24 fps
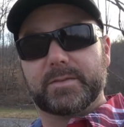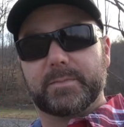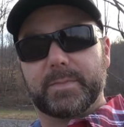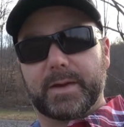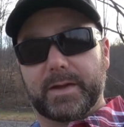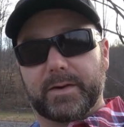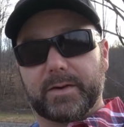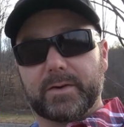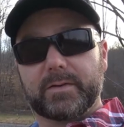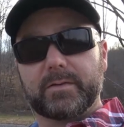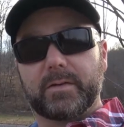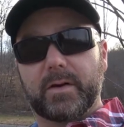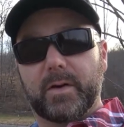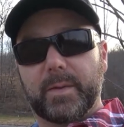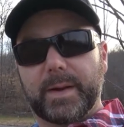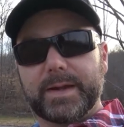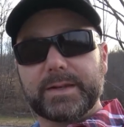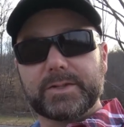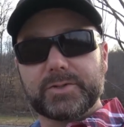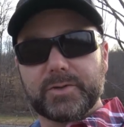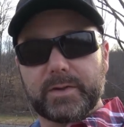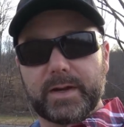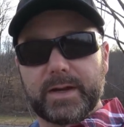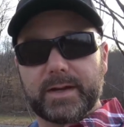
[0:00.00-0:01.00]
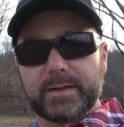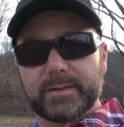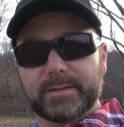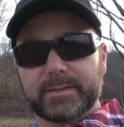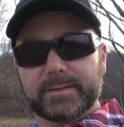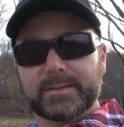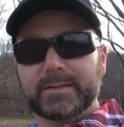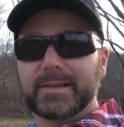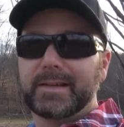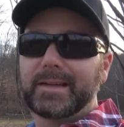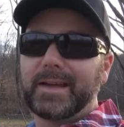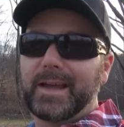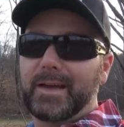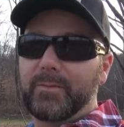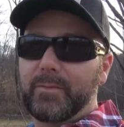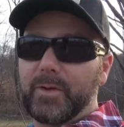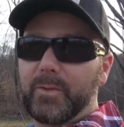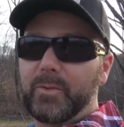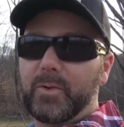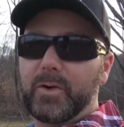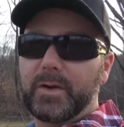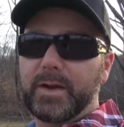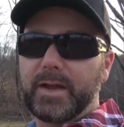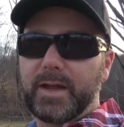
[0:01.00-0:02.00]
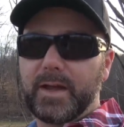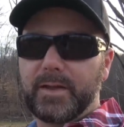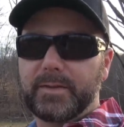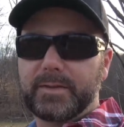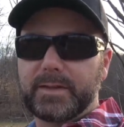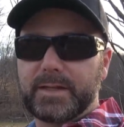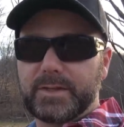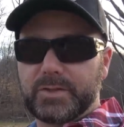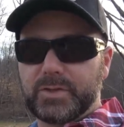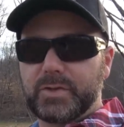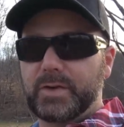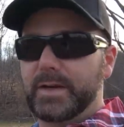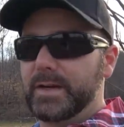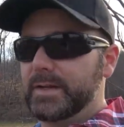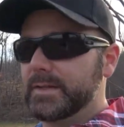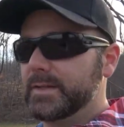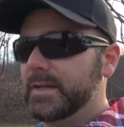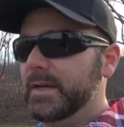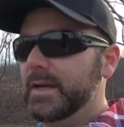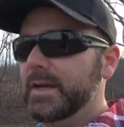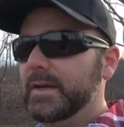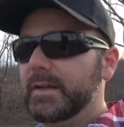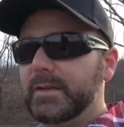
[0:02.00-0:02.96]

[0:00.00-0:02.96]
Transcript: a better growing tree. And we want healthy trees.